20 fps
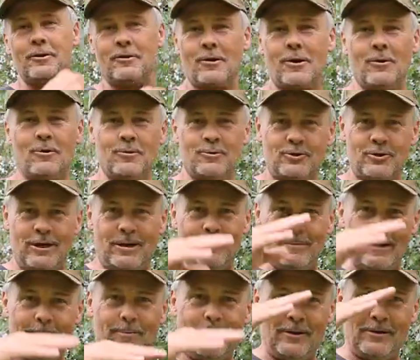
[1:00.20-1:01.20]
crow will jump
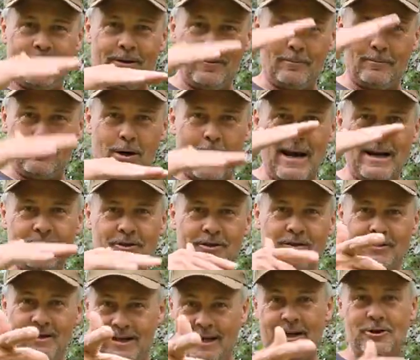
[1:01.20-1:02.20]
up on the
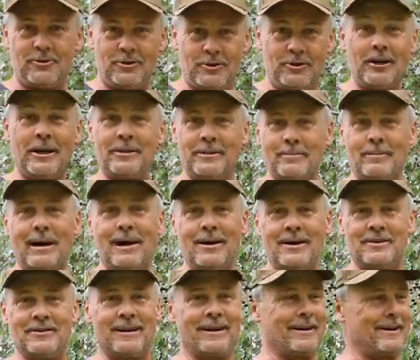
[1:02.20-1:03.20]
branches and actually shake the
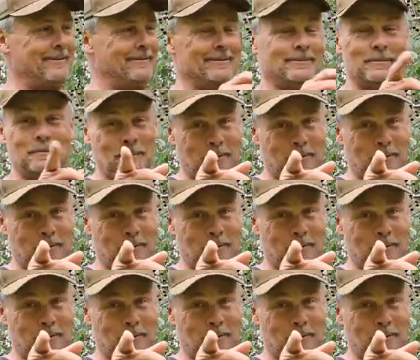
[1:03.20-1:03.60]
berries out of them.